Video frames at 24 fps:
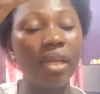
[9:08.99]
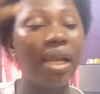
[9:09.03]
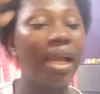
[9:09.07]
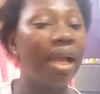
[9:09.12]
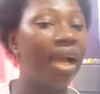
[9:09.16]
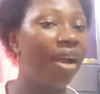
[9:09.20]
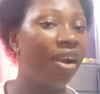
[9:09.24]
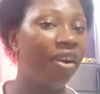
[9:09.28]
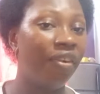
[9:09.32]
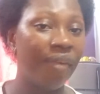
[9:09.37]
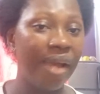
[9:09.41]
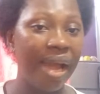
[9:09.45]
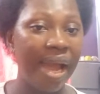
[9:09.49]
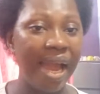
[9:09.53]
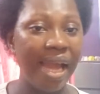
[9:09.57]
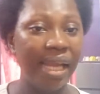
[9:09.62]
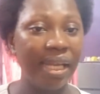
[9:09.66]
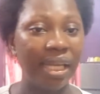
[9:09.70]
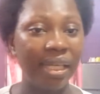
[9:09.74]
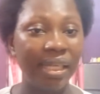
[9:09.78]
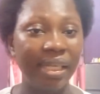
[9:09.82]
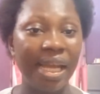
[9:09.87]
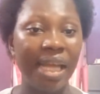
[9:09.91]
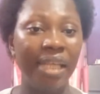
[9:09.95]
I write,
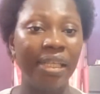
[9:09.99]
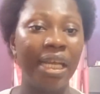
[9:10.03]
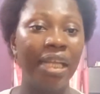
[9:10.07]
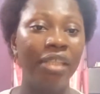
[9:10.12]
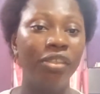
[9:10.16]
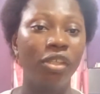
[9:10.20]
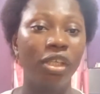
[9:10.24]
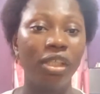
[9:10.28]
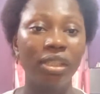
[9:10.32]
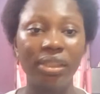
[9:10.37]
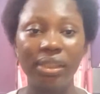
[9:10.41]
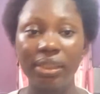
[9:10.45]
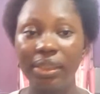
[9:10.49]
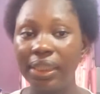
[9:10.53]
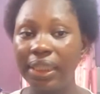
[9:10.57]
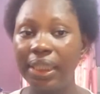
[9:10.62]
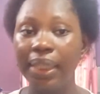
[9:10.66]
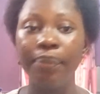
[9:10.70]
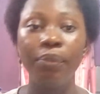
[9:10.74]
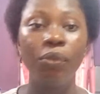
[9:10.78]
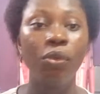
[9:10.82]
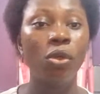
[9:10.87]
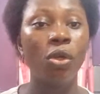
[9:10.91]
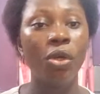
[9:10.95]
and I just
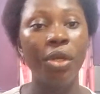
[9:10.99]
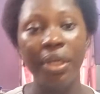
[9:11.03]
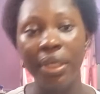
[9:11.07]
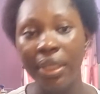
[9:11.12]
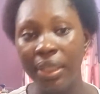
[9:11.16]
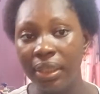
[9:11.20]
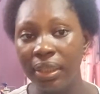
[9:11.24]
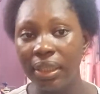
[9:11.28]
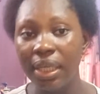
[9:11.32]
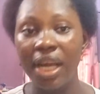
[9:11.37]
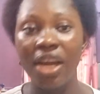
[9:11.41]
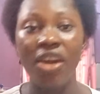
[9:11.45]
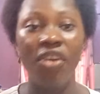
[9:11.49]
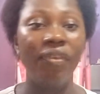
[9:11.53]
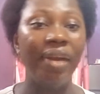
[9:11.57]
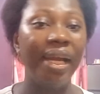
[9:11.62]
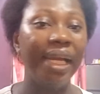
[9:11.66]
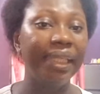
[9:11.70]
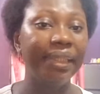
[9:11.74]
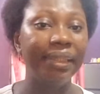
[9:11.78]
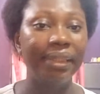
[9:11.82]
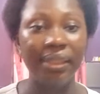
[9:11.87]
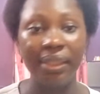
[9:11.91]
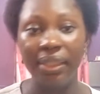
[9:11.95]
keep going and
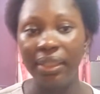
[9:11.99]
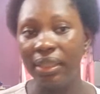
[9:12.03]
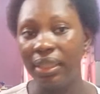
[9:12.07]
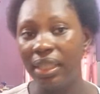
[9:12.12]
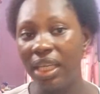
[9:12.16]
writing